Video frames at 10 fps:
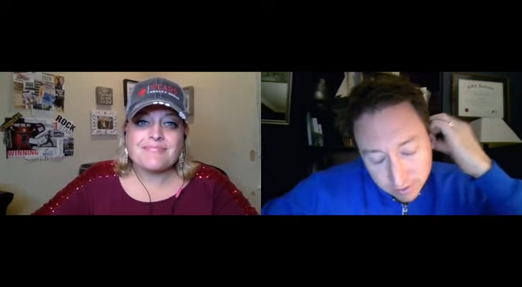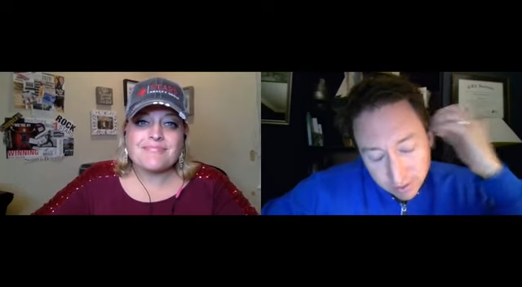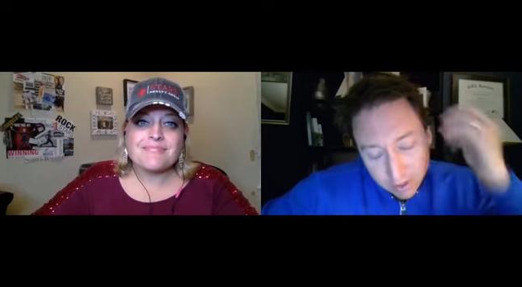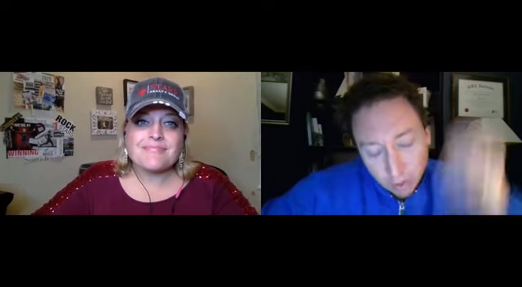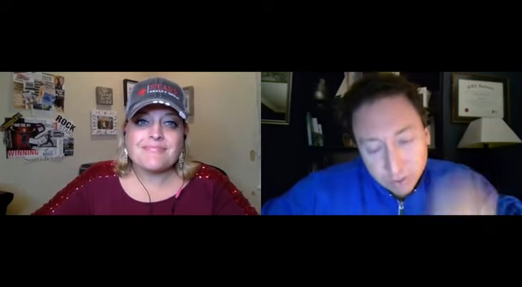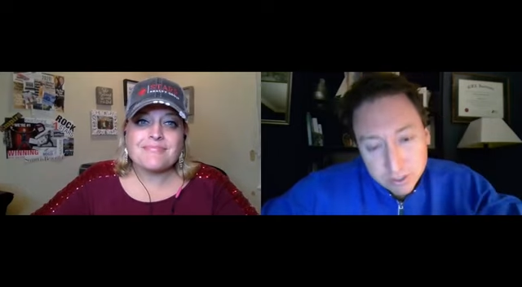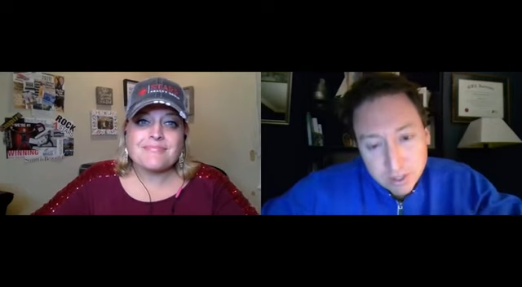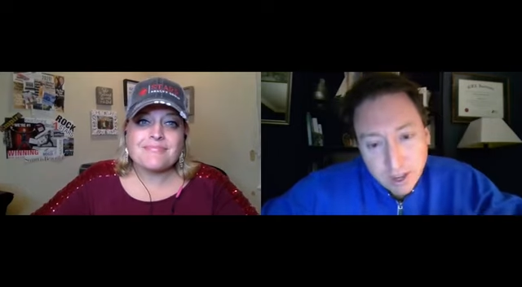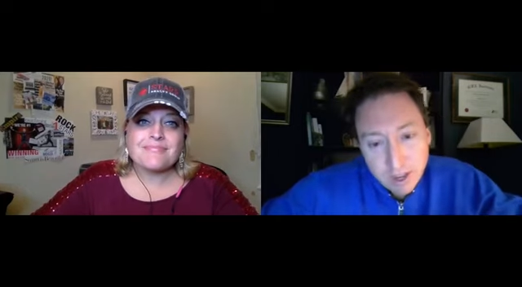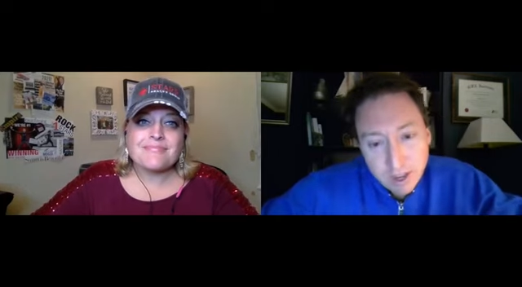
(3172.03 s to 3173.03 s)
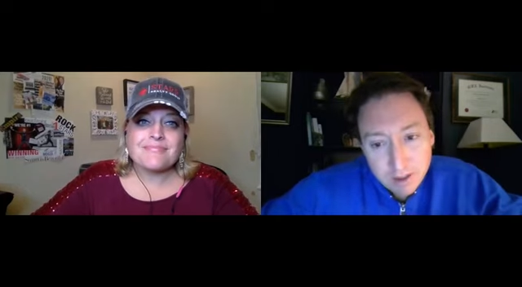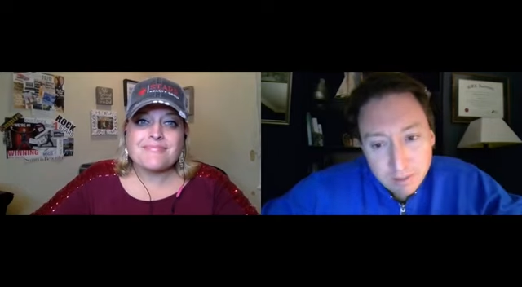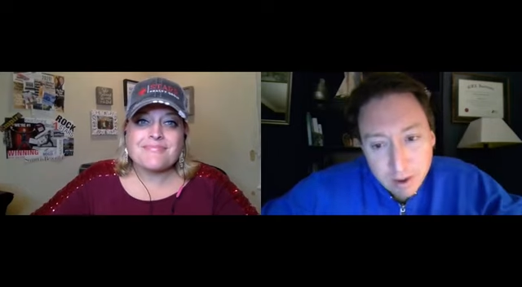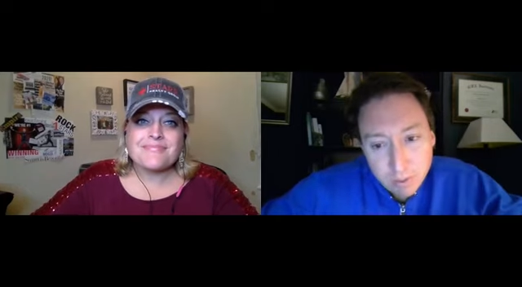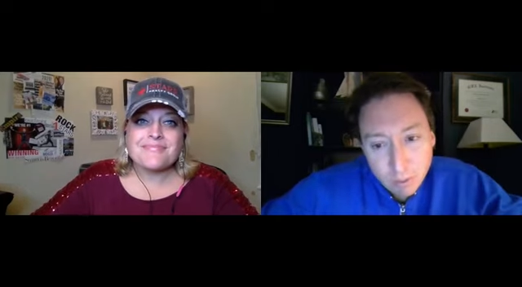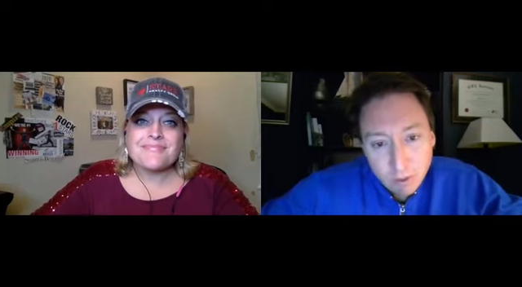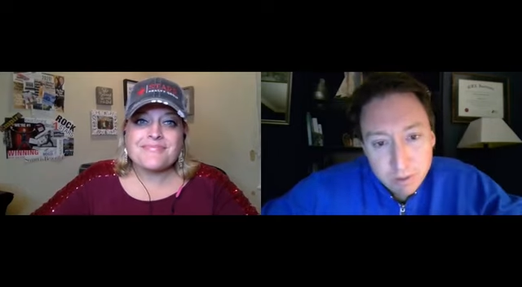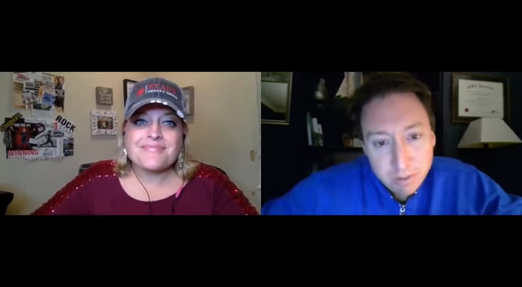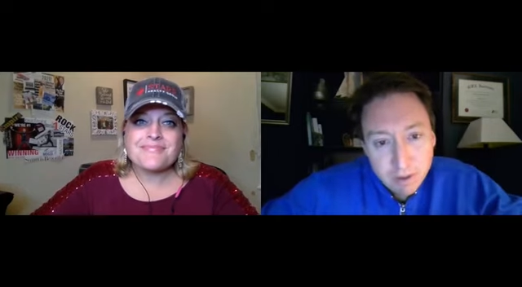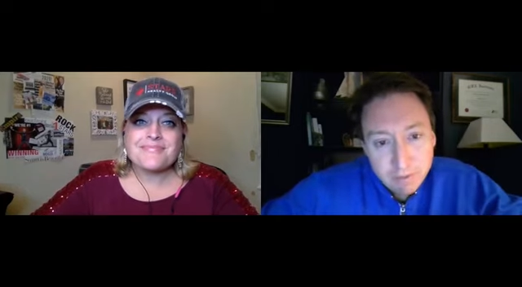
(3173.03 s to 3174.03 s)
Speaker 1: The old saying by Warren
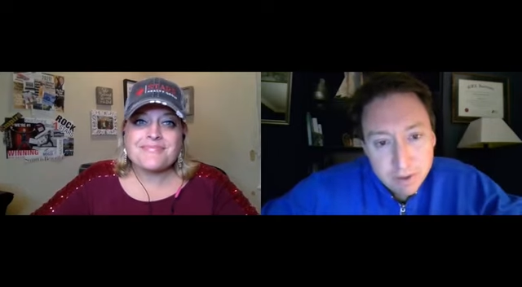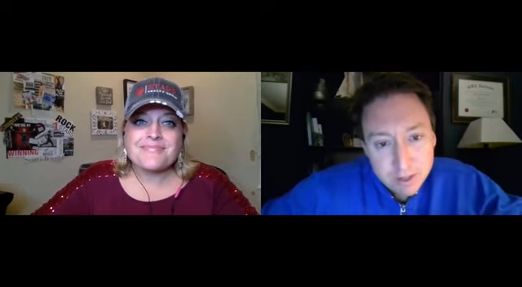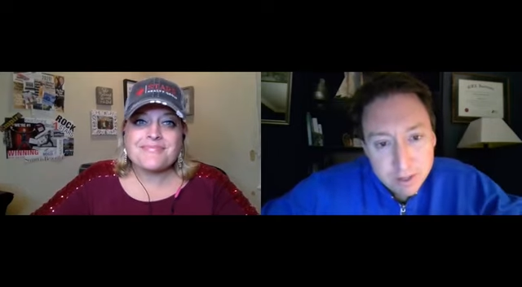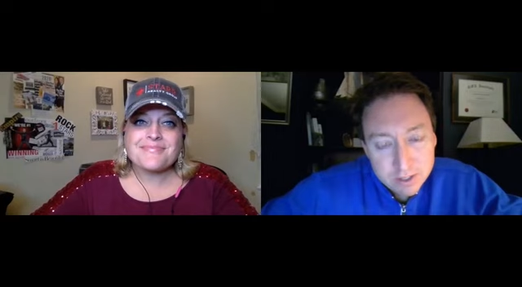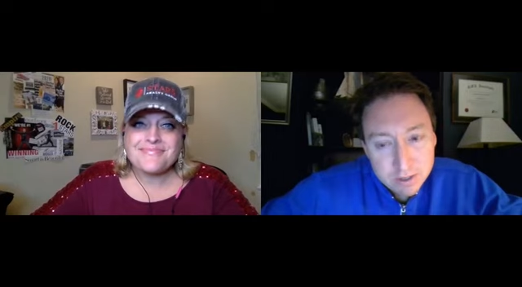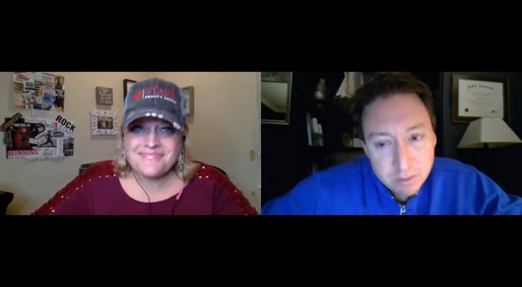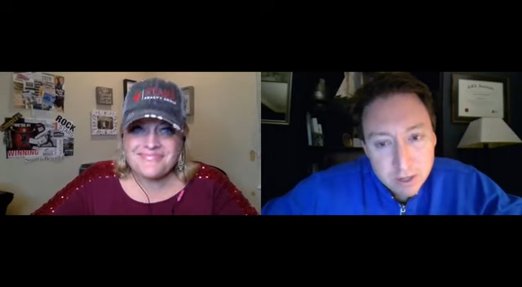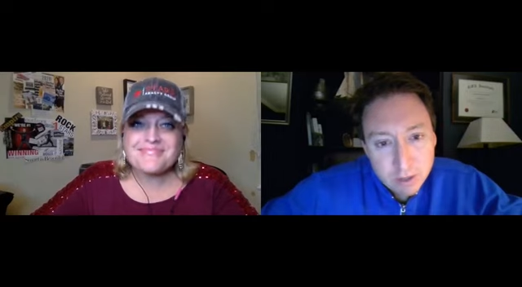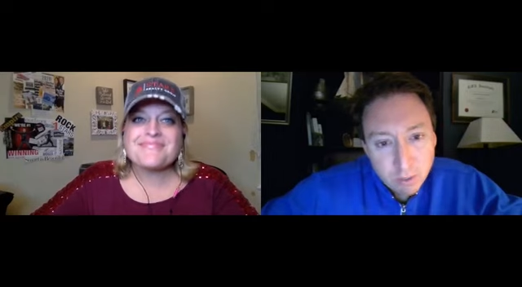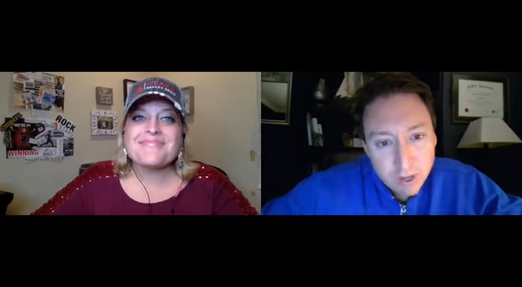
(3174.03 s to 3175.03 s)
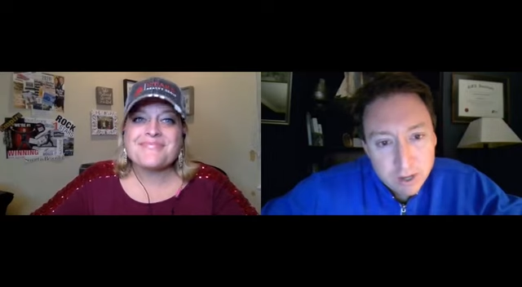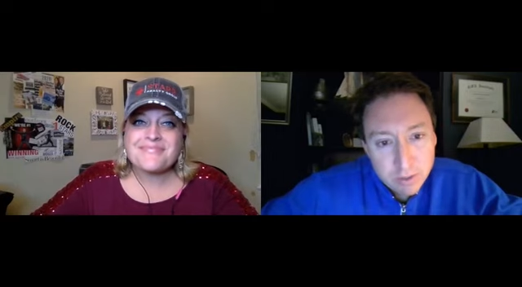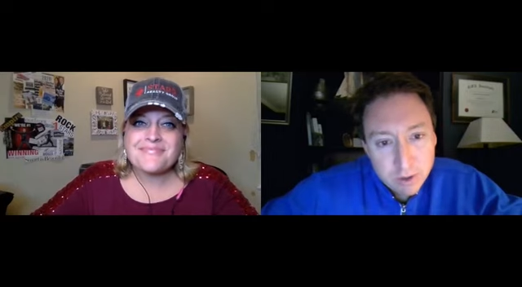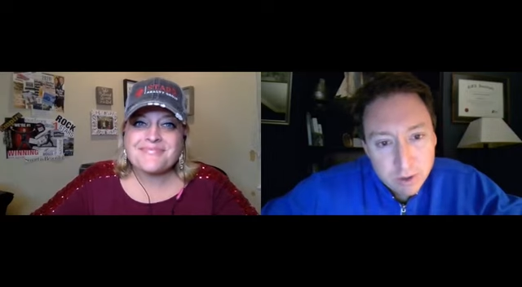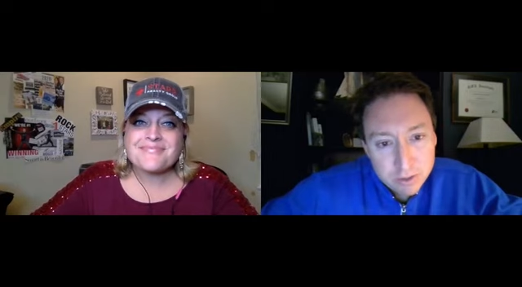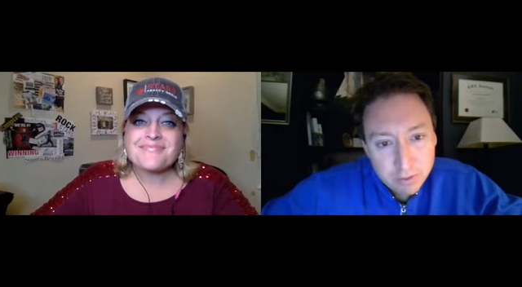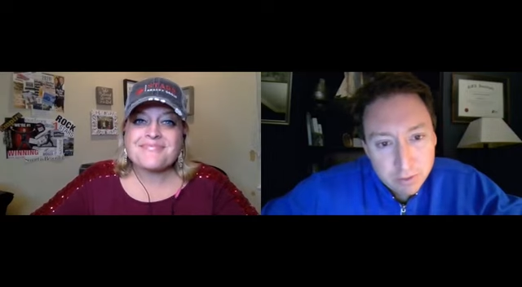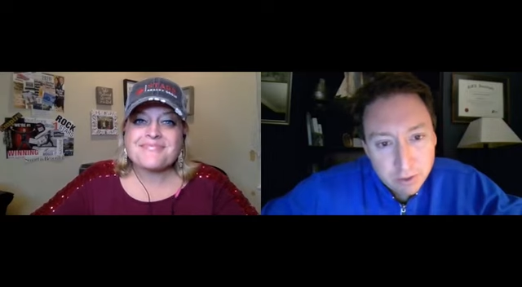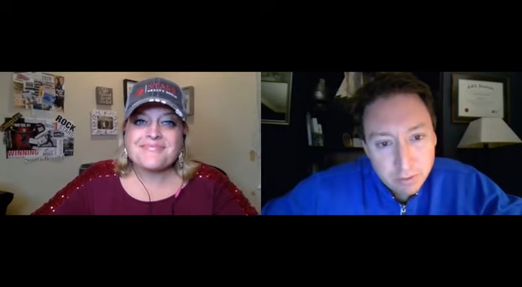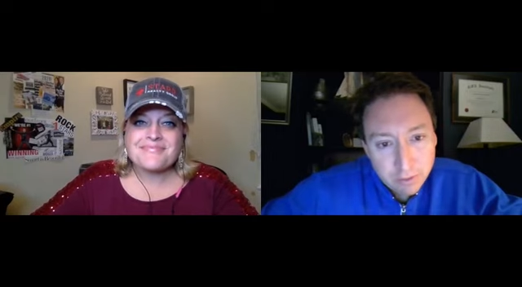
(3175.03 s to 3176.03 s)
Buffett is to be greedy when others are
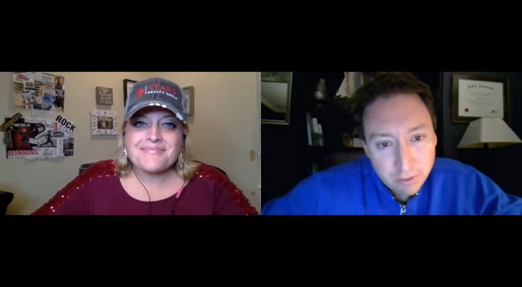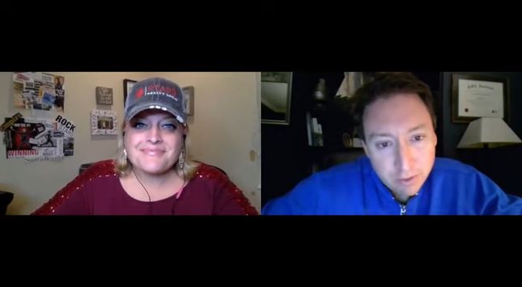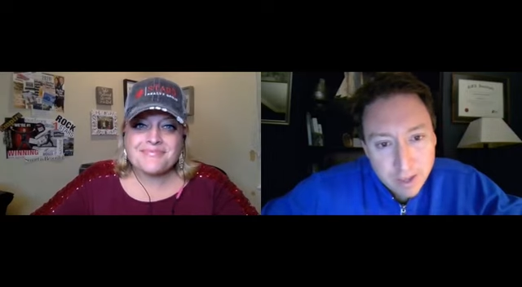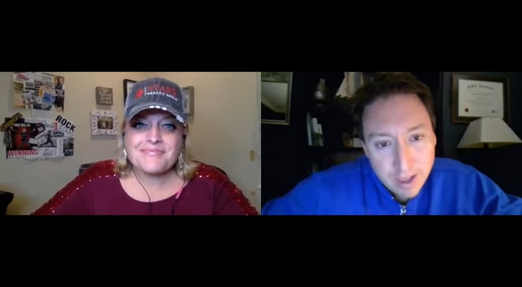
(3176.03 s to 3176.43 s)
fearful